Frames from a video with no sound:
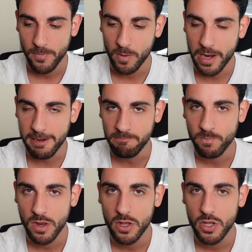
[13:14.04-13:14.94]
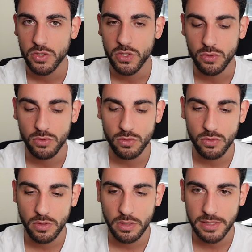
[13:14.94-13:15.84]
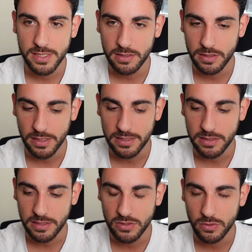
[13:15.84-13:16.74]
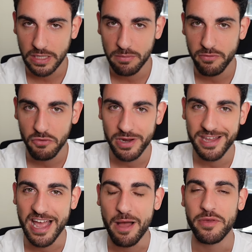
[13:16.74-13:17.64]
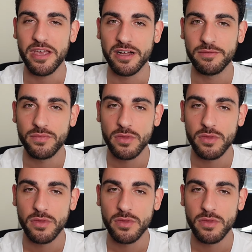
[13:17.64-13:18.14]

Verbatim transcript: Okay, so let's, let's, let's do a little bit of a recap here.